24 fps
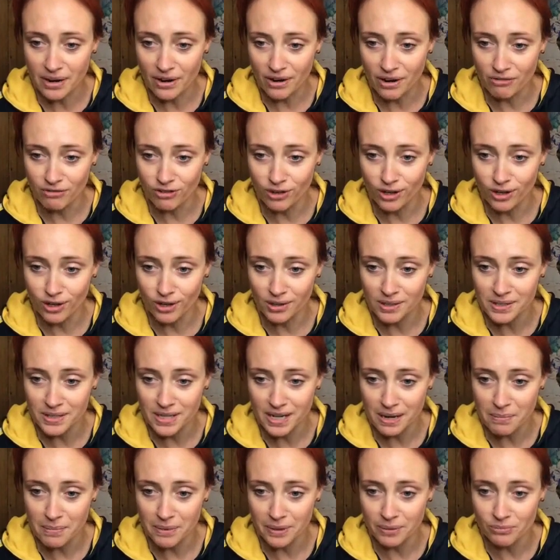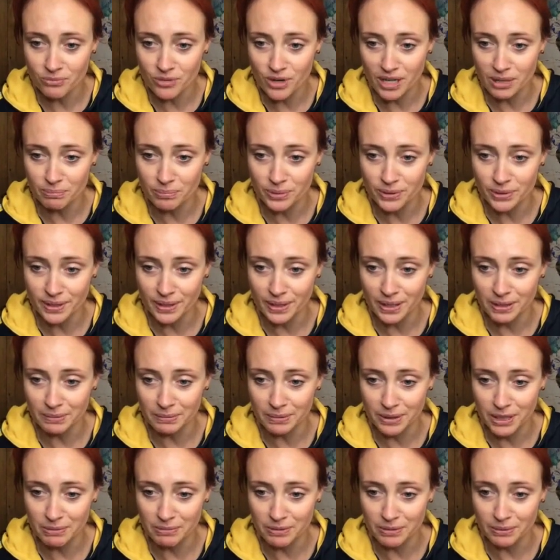art for a long time, and I'm really buzzing at the
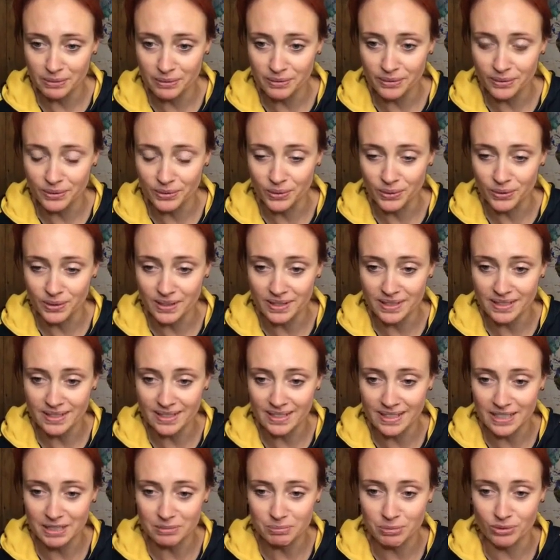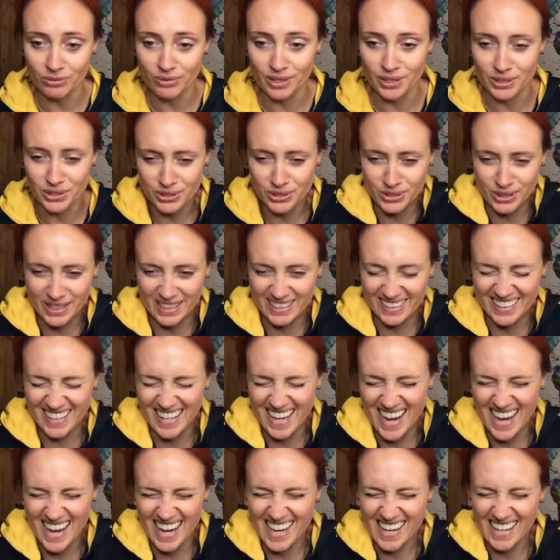moment with all this exploration.
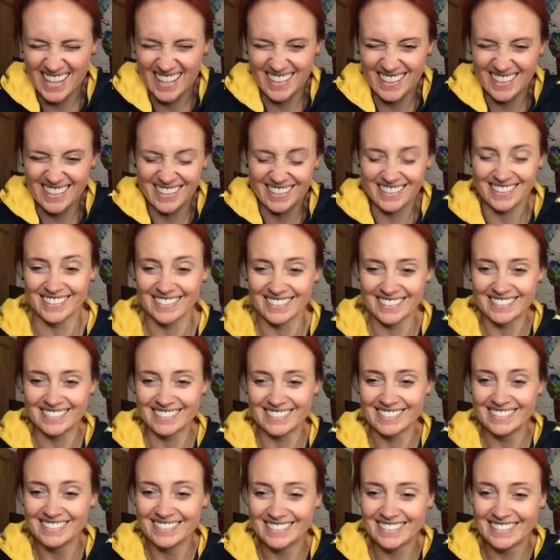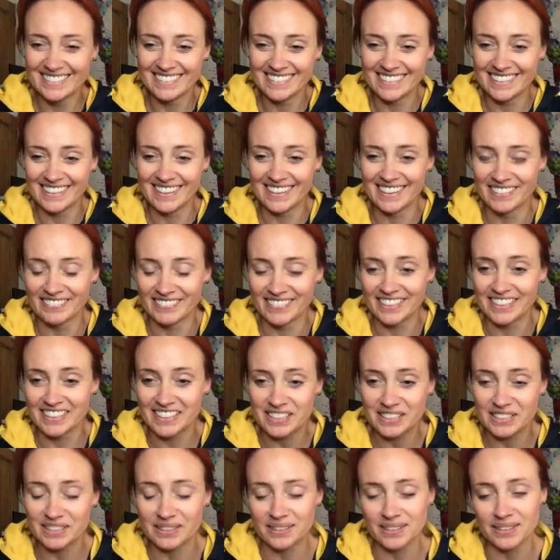Yay! I love
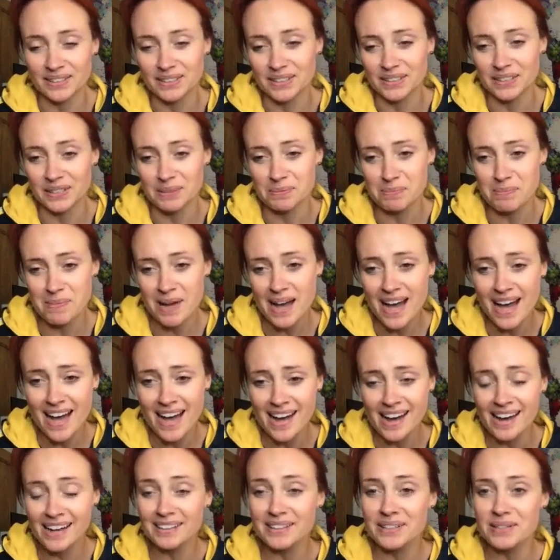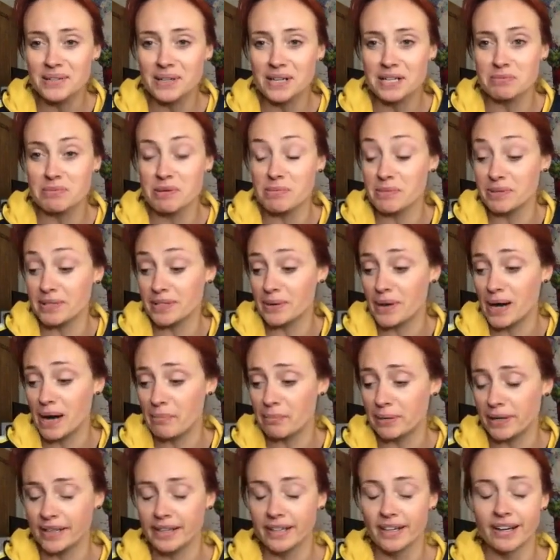it. Oh man, you guys make me so
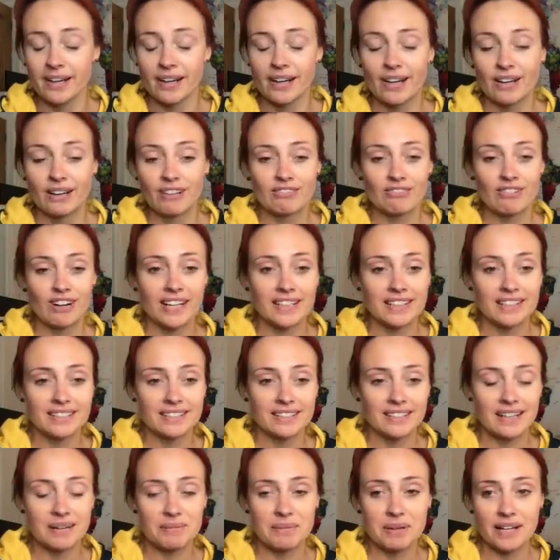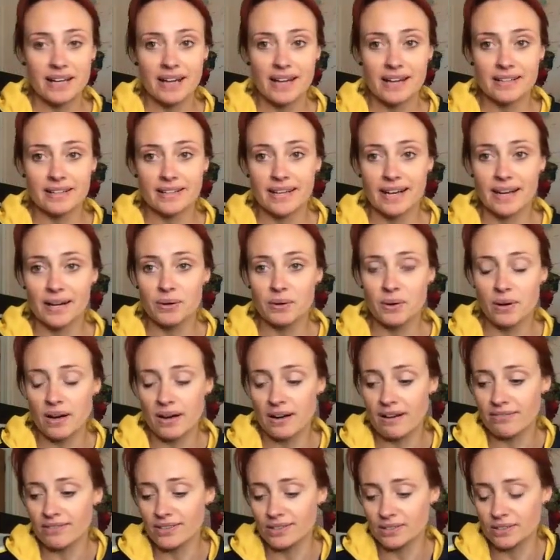happy. Right, I'm going to head now.
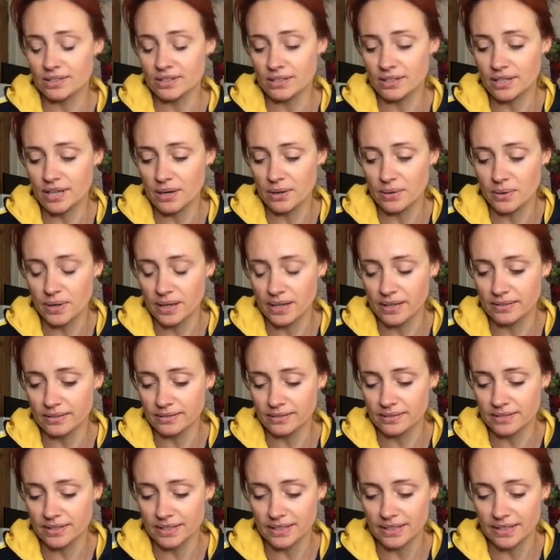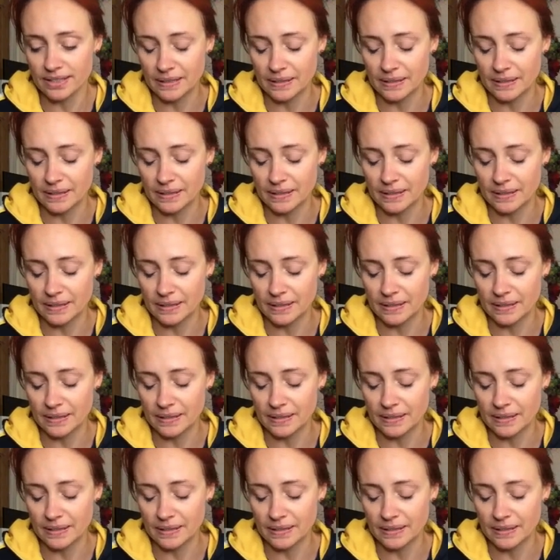I've got to go and